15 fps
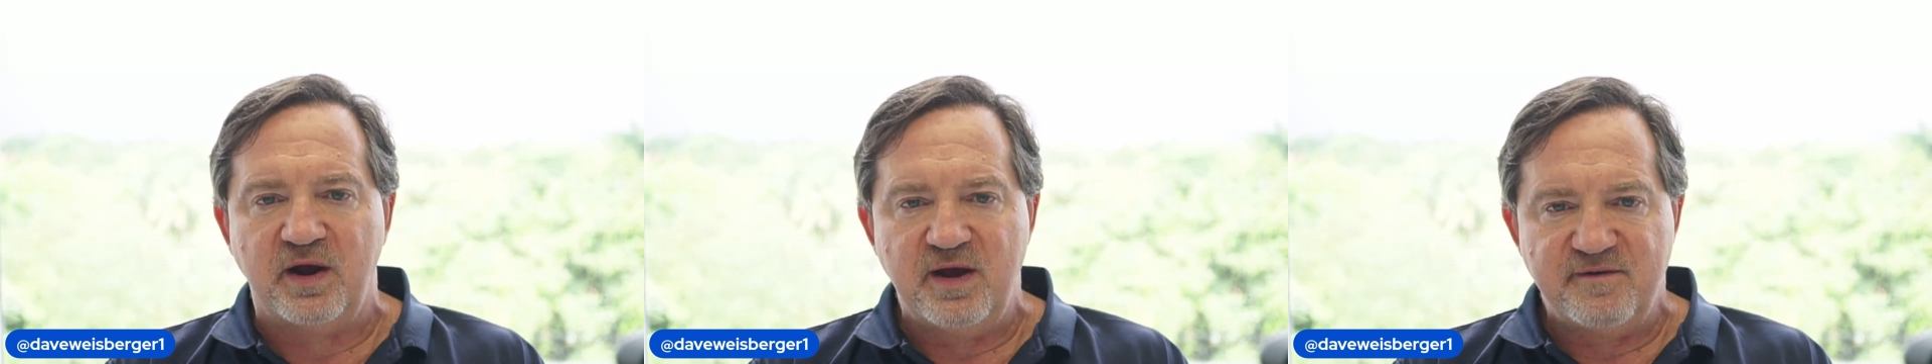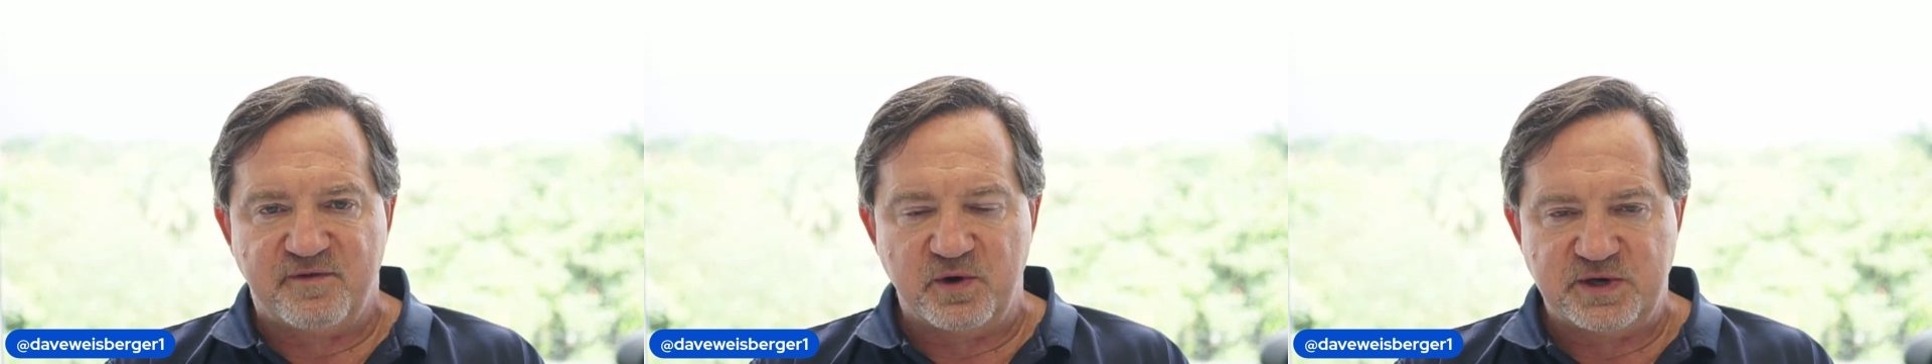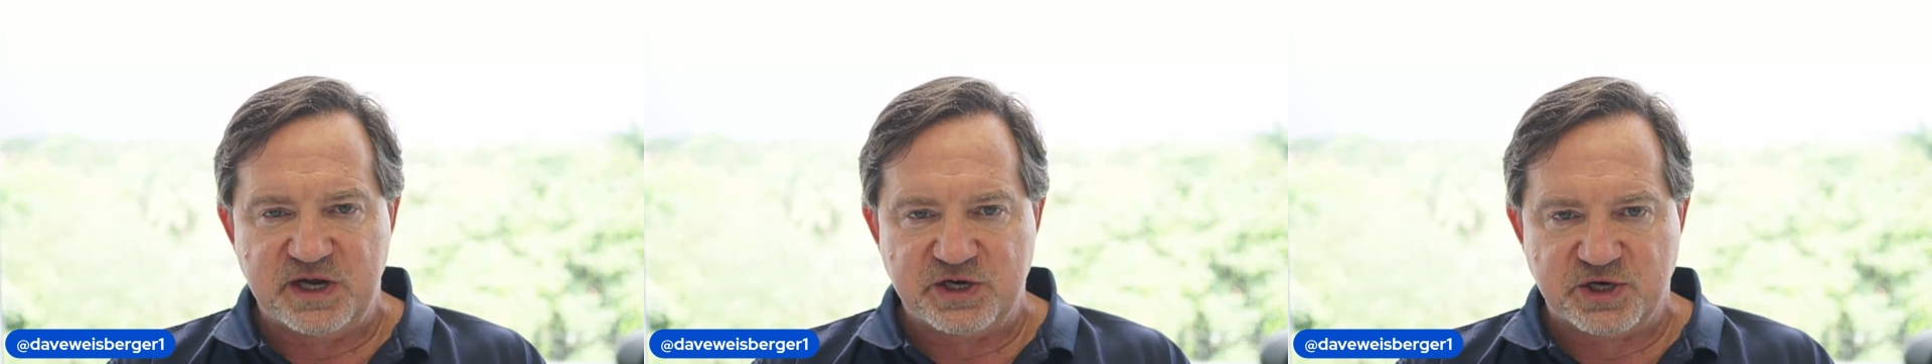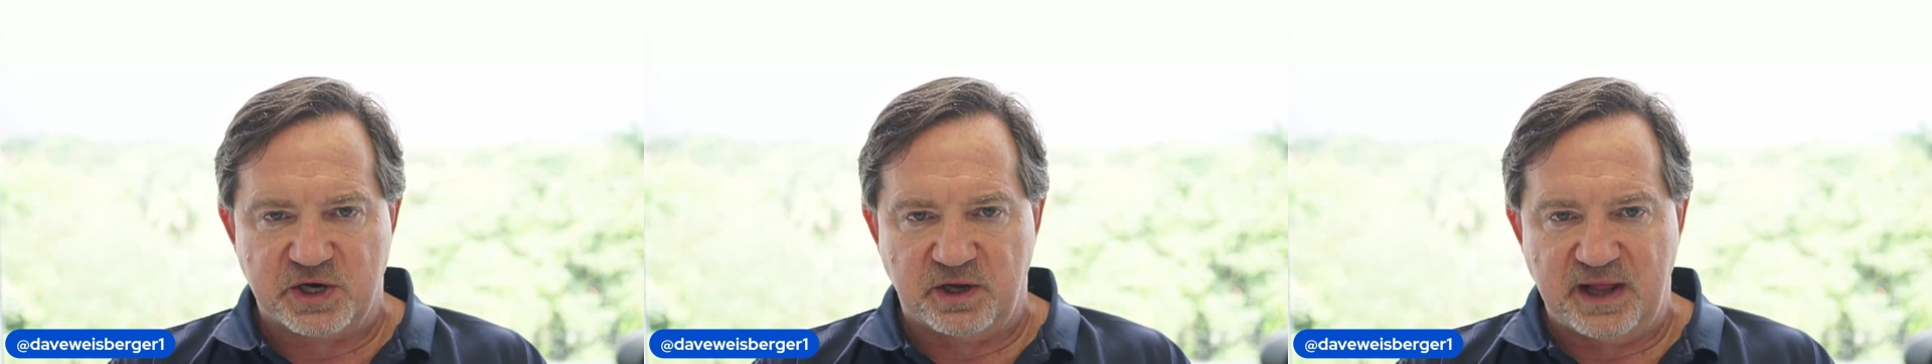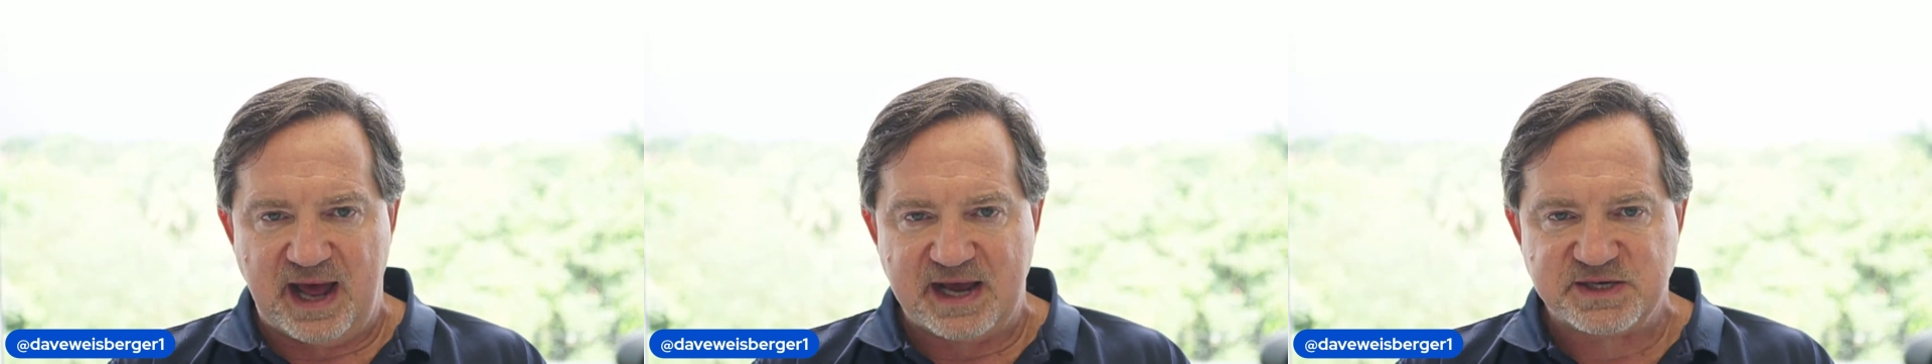for
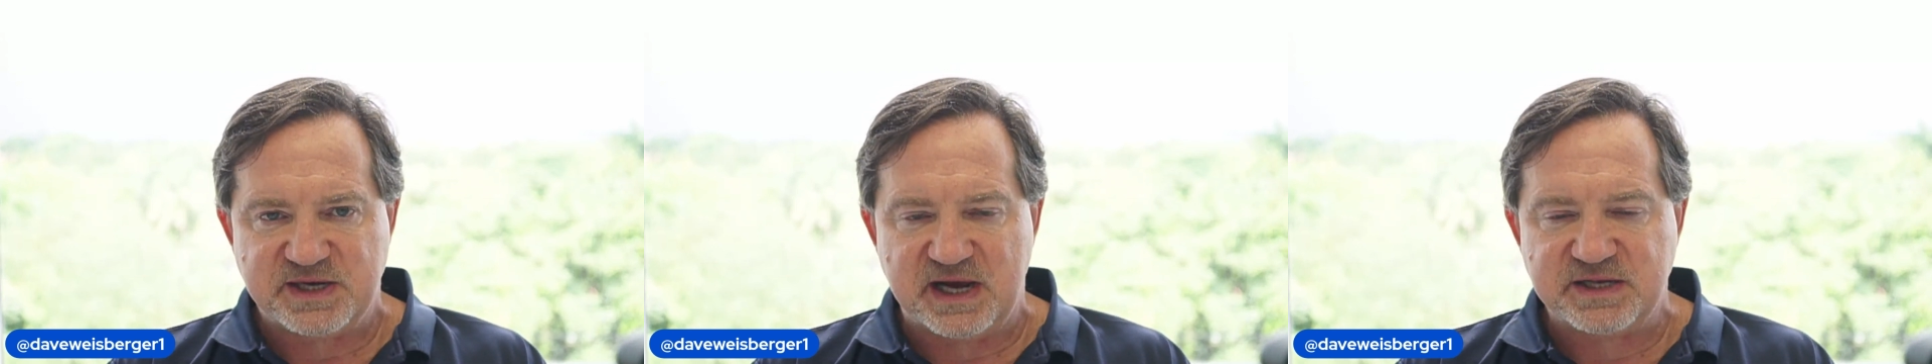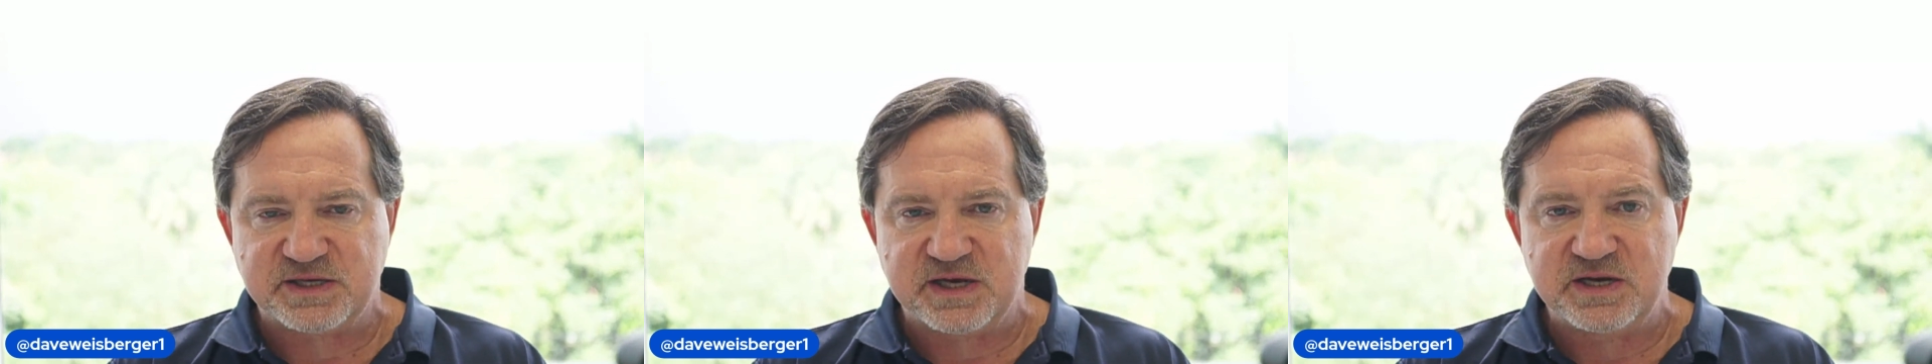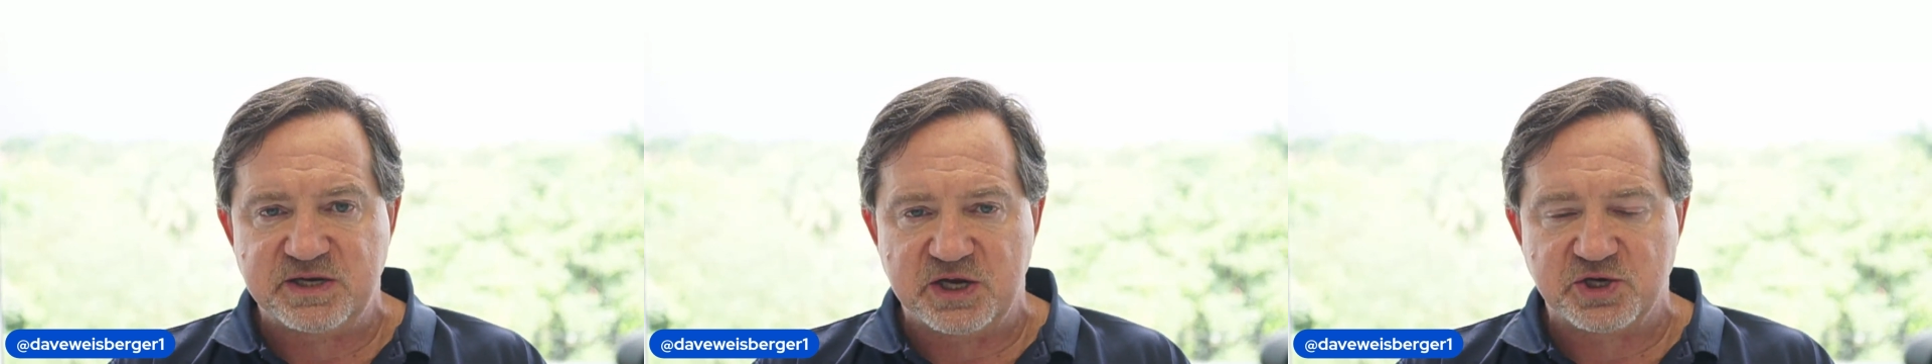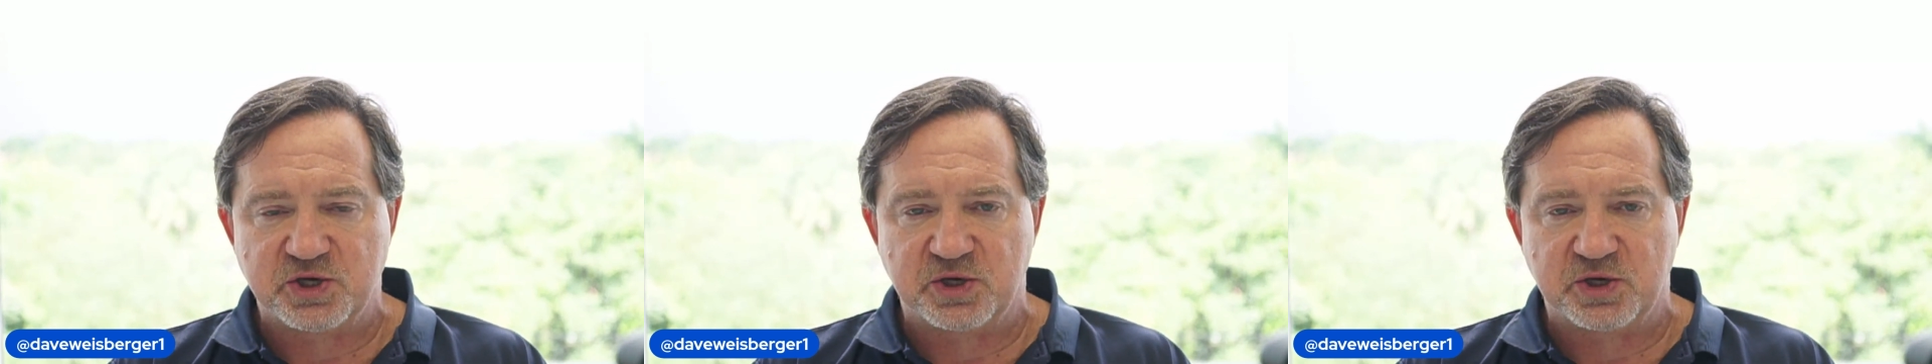digital assets and digital